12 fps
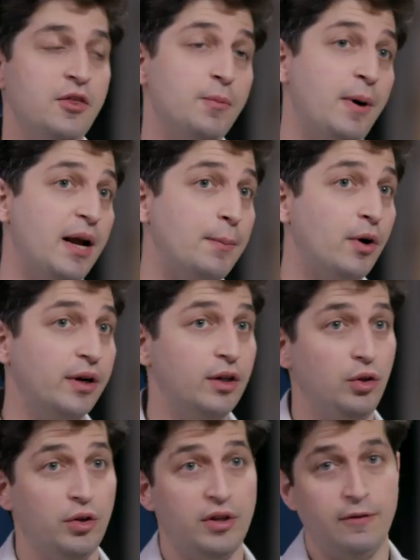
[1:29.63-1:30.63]
the bond market
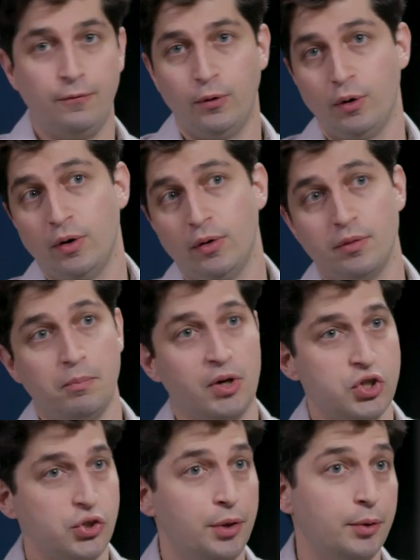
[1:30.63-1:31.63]
looking for
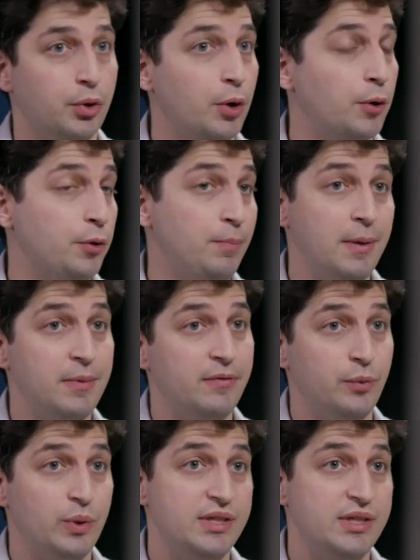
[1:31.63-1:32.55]
much slower growth, maybe even